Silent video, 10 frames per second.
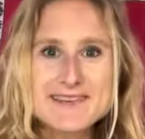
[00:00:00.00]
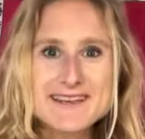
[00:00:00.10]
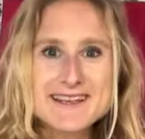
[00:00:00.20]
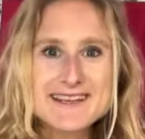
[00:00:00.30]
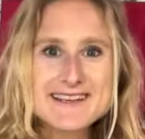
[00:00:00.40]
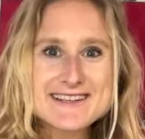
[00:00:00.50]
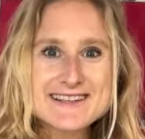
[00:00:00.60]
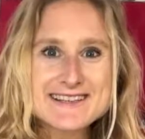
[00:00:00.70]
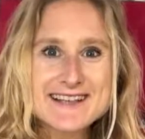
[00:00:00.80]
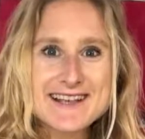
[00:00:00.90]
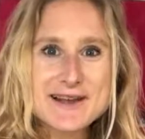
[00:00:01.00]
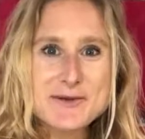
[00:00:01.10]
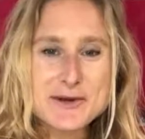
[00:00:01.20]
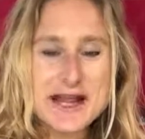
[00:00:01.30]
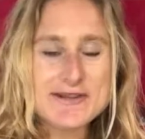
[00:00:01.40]
here's
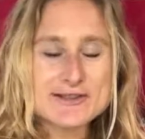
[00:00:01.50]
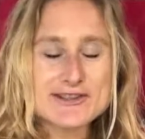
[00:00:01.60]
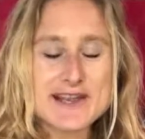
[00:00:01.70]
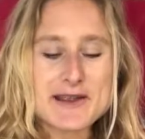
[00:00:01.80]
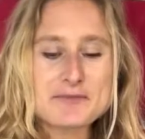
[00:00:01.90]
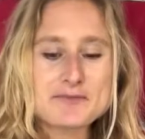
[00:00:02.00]
what I have to say.